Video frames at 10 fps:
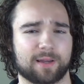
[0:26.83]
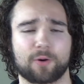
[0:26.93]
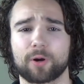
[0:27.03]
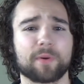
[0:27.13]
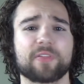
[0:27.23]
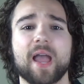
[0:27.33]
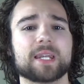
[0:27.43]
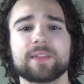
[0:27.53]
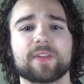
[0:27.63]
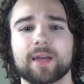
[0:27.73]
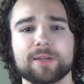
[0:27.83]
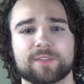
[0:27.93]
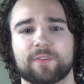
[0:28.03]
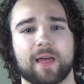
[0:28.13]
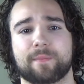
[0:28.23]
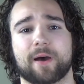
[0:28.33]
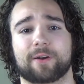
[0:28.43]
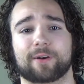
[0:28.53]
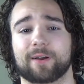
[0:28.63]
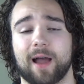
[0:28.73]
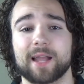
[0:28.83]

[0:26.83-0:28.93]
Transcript: or with anything else for that matter.